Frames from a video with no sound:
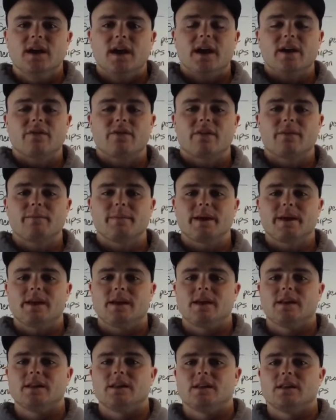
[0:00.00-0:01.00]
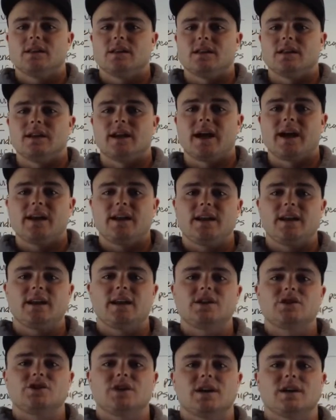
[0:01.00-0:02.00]
And for me, the
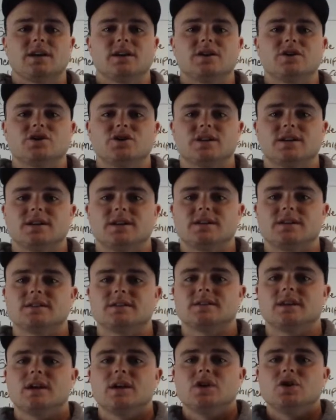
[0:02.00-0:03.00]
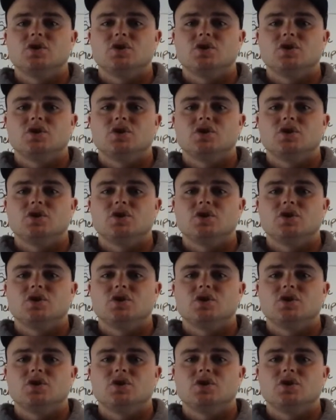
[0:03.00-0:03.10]
90-day challenge is